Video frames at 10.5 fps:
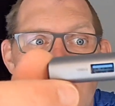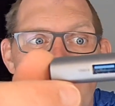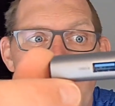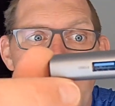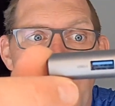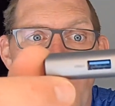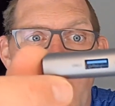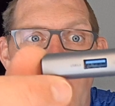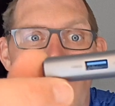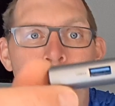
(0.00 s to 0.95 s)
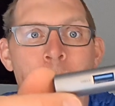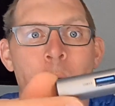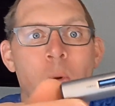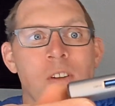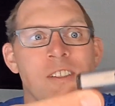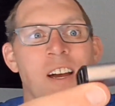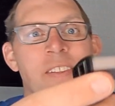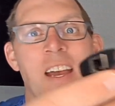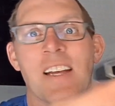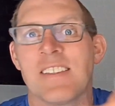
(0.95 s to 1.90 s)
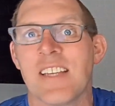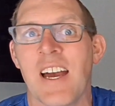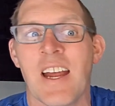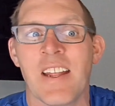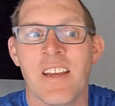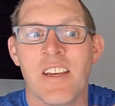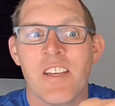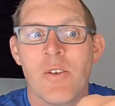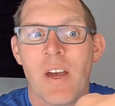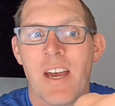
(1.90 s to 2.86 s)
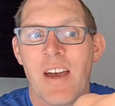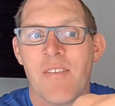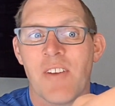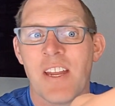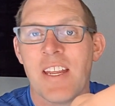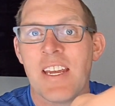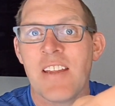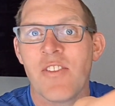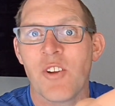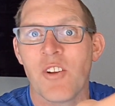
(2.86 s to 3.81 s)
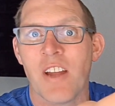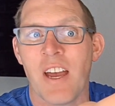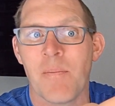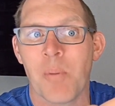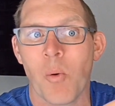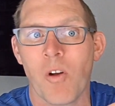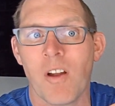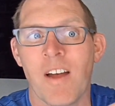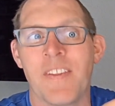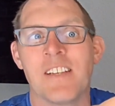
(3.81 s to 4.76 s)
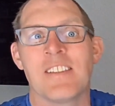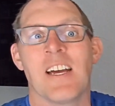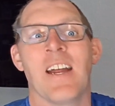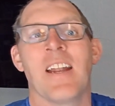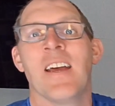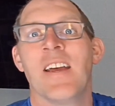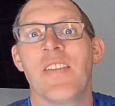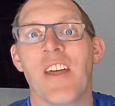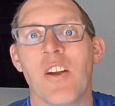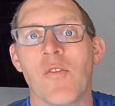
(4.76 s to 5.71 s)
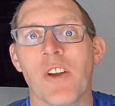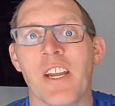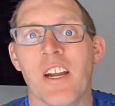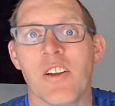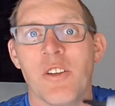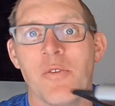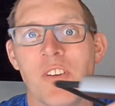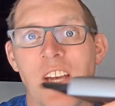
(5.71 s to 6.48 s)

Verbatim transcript: 3.0 ports on that side. You have an Ethernet port on this side. Then over here, you've